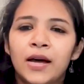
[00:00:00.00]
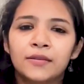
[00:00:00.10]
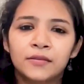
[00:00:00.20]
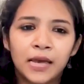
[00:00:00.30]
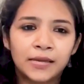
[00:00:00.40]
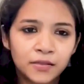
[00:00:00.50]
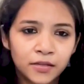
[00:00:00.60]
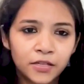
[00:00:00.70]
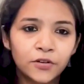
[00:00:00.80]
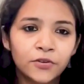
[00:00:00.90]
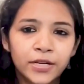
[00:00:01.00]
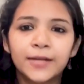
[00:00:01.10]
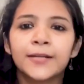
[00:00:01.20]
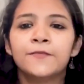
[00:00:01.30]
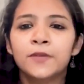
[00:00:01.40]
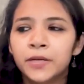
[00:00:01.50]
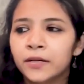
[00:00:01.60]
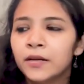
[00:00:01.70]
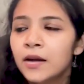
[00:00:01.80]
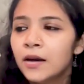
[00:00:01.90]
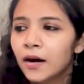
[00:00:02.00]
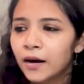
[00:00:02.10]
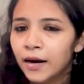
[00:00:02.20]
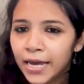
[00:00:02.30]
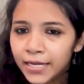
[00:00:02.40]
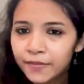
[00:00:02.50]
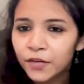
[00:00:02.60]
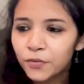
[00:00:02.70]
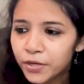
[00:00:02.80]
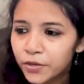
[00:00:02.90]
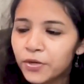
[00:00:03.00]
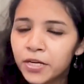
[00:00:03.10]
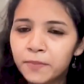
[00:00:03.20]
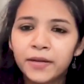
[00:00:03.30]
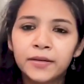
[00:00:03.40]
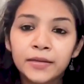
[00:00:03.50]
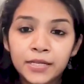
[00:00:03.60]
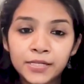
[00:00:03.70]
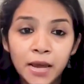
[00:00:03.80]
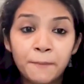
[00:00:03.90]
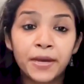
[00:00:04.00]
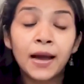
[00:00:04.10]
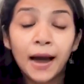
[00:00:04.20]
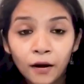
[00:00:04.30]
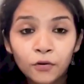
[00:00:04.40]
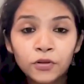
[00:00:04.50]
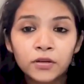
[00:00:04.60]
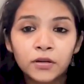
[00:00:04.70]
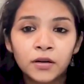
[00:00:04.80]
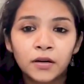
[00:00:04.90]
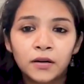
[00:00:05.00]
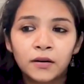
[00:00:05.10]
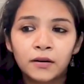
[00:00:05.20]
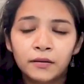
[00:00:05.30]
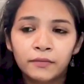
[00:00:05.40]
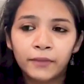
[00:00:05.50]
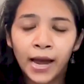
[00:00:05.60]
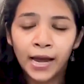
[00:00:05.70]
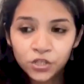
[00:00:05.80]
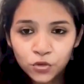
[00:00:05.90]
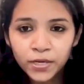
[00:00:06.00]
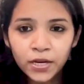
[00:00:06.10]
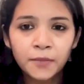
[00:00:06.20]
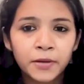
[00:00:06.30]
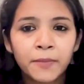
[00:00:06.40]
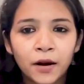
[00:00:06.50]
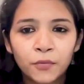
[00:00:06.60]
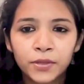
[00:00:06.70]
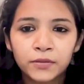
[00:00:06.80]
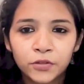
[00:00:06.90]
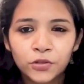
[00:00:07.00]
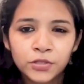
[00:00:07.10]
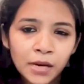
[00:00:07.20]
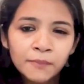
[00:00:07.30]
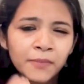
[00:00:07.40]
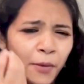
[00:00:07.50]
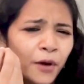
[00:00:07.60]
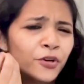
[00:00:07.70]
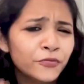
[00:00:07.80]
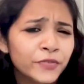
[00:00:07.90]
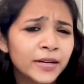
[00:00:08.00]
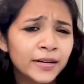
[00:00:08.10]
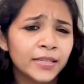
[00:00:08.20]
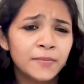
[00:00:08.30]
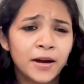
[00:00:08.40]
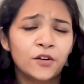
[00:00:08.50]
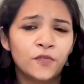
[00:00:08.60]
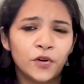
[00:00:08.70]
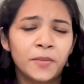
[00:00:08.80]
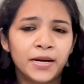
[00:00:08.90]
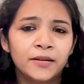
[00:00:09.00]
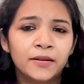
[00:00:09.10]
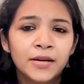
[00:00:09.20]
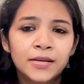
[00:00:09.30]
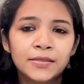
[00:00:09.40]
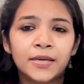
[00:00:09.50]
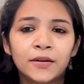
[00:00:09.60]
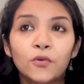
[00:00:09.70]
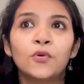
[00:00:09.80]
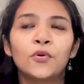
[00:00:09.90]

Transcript: as career oriented women, anything we do independently, stepping out has to be coming back with some amount of guilt at the back of your mind, saying,